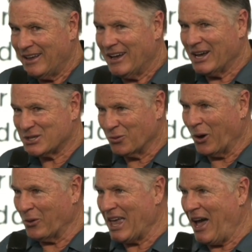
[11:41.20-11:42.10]
That's
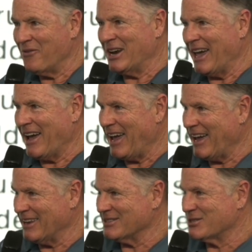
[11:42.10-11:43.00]
what we have in our
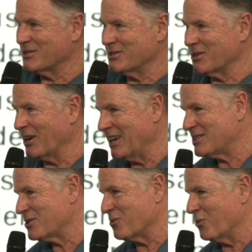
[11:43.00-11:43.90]
hands. So
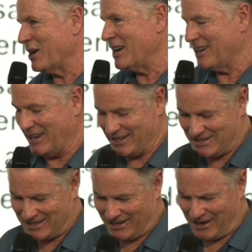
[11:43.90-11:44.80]
let's read it
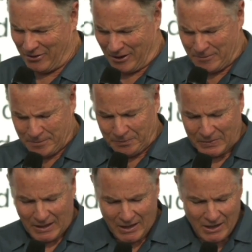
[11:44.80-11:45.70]
together.
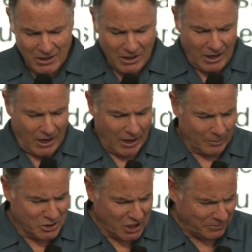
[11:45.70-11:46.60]

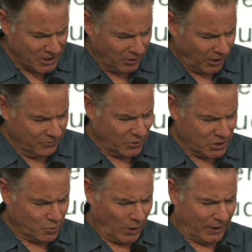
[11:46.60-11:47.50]
Um, chapter 9,
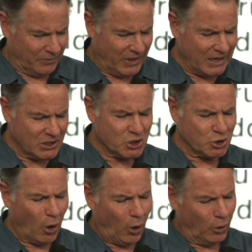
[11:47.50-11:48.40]
verse 1. Then
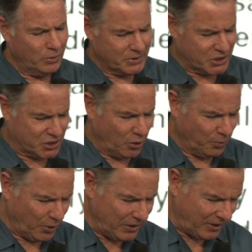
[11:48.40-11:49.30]
Saul, still
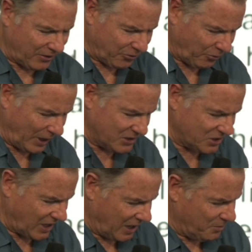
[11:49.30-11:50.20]
breathing
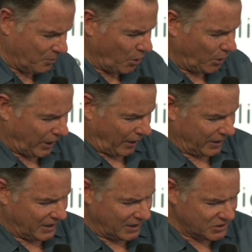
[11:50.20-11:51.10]
threats and murder
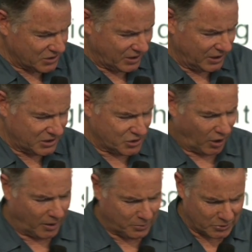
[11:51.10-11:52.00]
against the
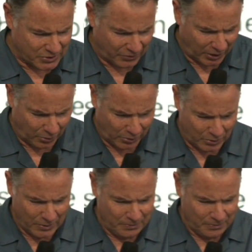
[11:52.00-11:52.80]
disciples of the Lord,